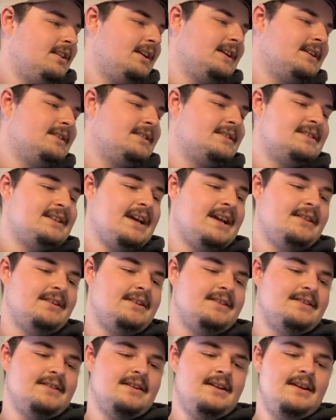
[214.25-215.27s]
like
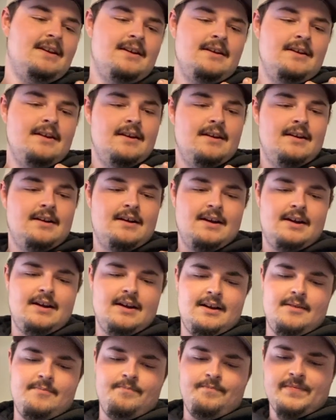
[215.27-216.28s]
stainless.
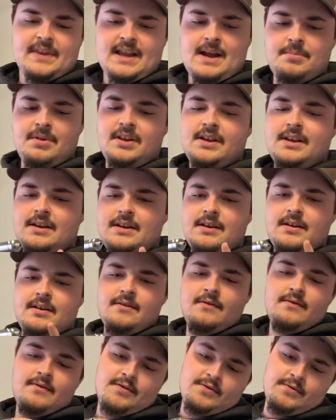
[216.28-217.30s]
I
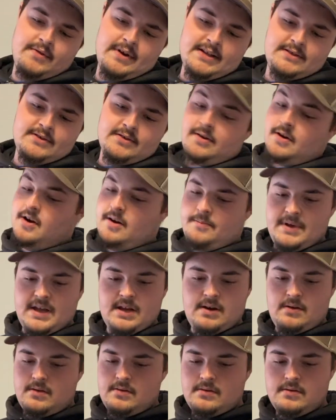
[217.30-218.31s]
believe the threads are all
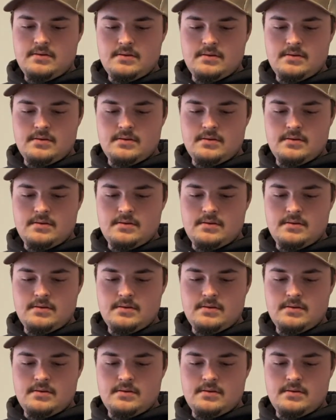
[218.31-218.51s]
metal.